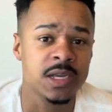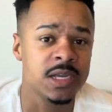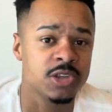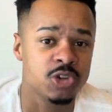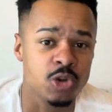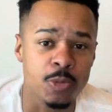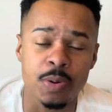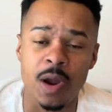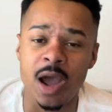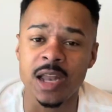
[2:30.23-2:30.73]

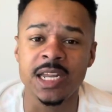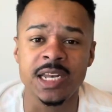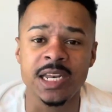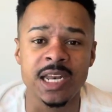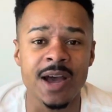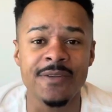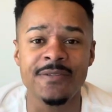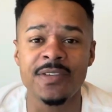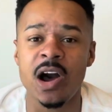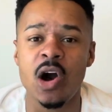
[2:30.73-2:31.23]
You probably
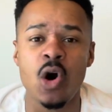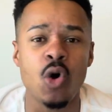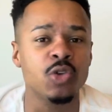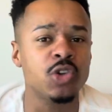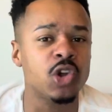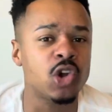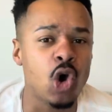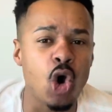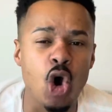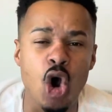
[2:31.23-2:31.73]
never owned
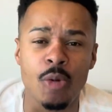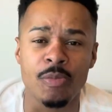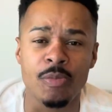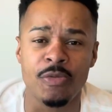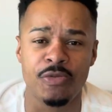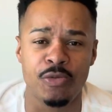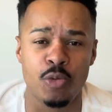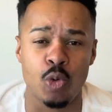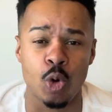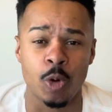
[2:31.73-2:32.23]
a car
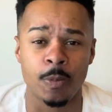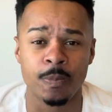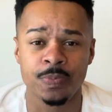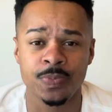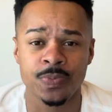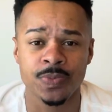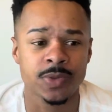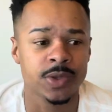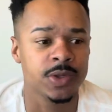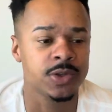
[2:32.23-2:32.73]
before.
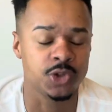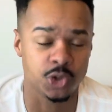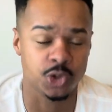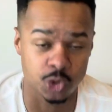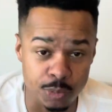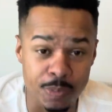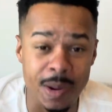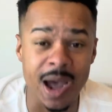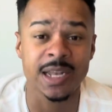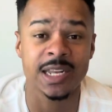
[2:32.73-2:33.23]
You
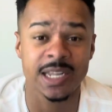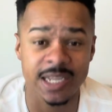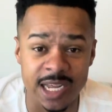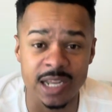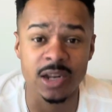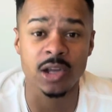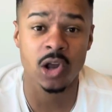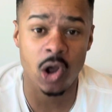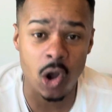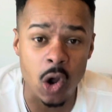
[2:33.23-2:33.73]
about to
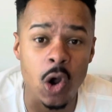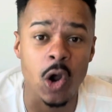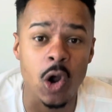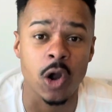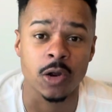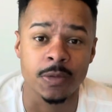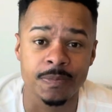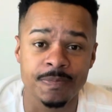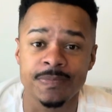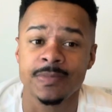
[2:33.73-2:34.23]
get a
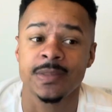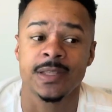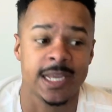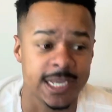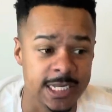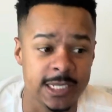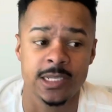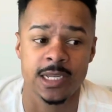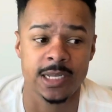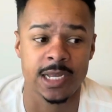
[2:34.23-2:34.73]
car.
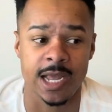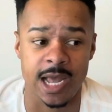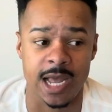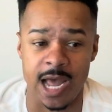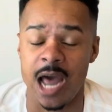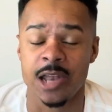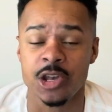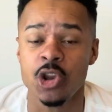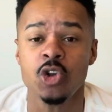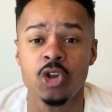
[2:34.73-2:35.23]
It's
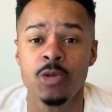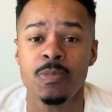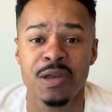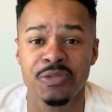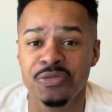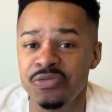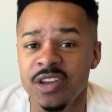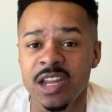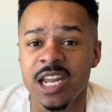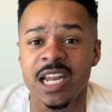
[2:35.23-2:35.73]
I know you've
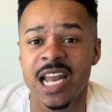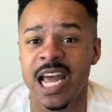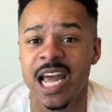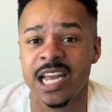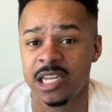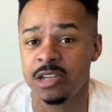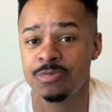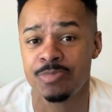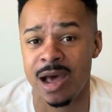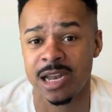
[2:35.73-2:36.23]
been feeling
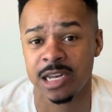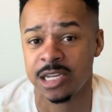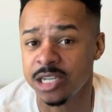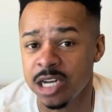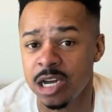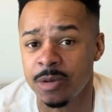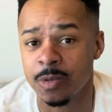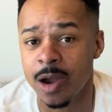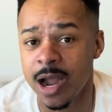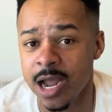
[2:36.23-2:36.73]
like you about to
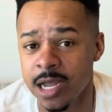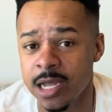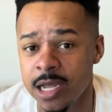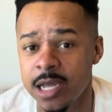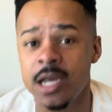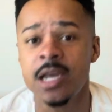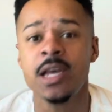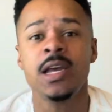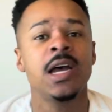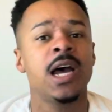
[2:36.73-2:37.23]
come, right?
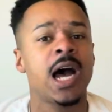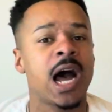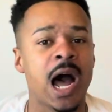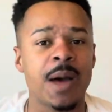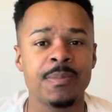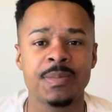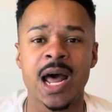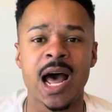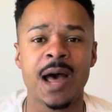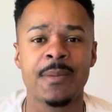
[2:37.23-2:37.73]

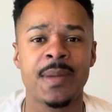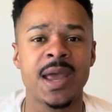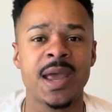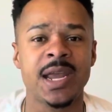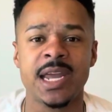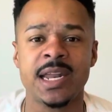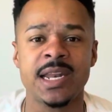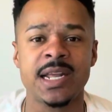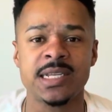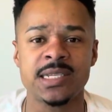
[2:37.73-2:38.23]
I'm not
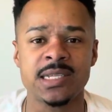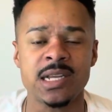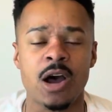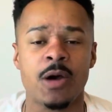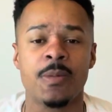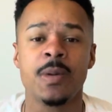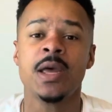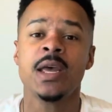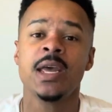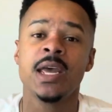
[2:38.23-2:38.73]
making this
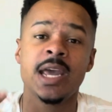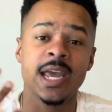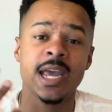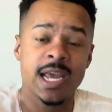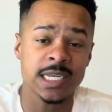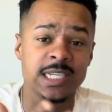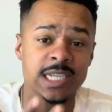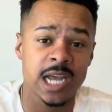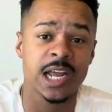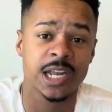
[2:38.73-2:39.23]
up.
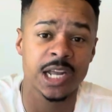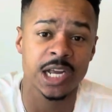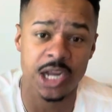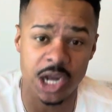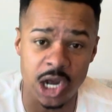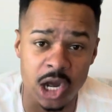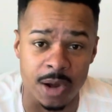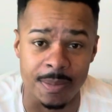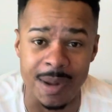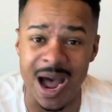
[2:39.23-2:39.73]
It's gonna
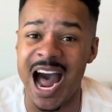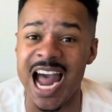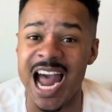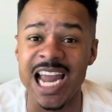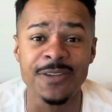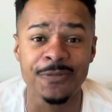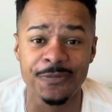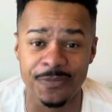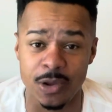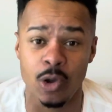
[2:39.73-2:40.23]
come.
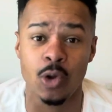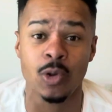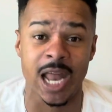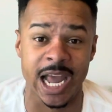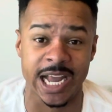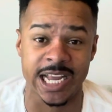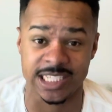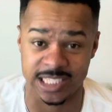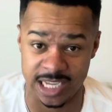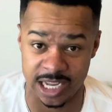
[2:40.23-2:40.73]
I feel
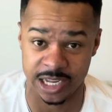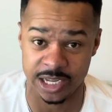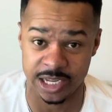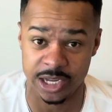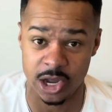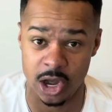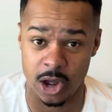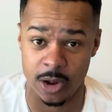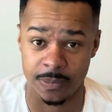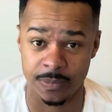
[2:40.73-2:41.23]
like it's gonna
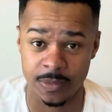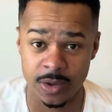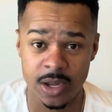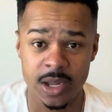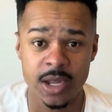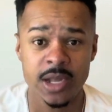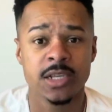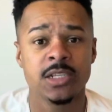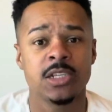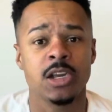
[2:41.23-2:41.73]
come.
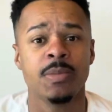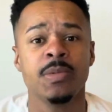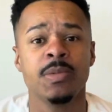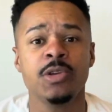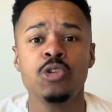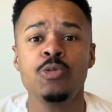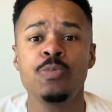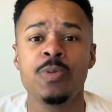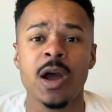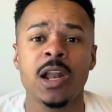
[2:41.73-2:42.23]
Some of
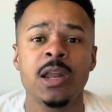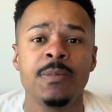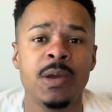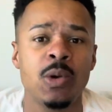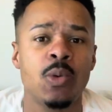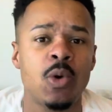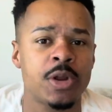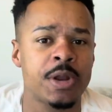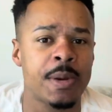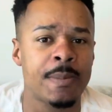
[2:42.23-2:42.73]
you probably been
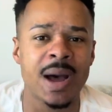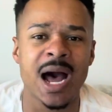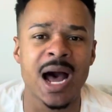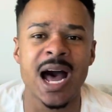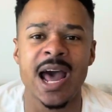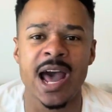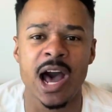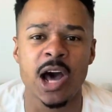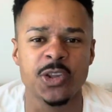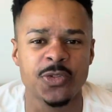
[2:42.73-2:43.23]
wanting to buy a
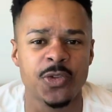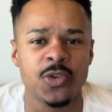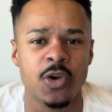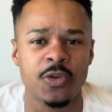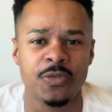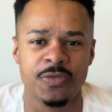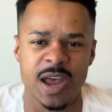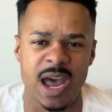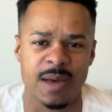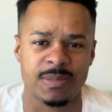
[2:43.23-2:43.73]
house for your
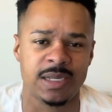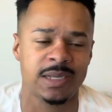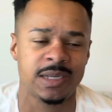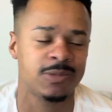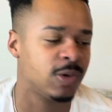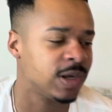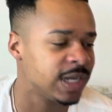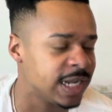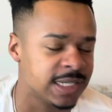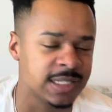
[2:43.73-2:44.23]
family.
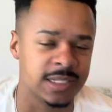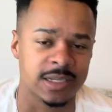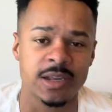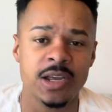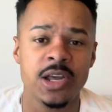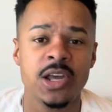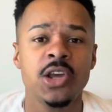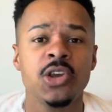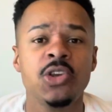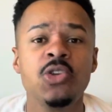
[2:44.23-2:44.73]
Well, listen,
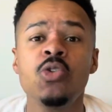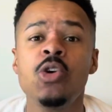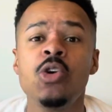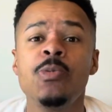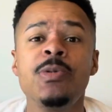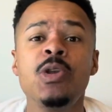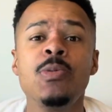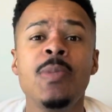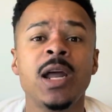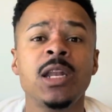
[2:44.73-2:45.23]
you
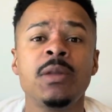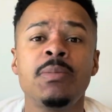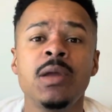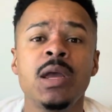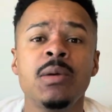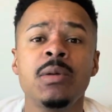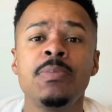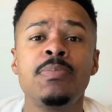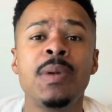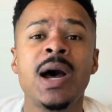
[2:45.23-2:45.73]
you about to be
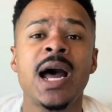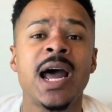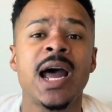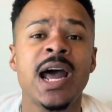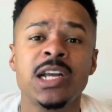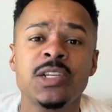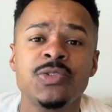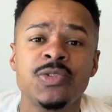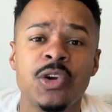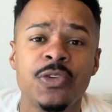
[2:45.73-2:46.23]
able to buy a
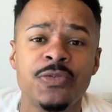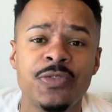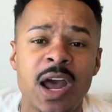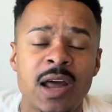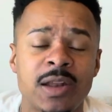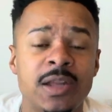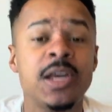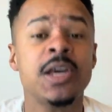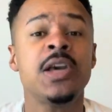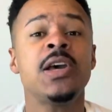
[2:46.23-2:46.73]
house for your
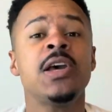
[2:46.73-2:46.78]
family.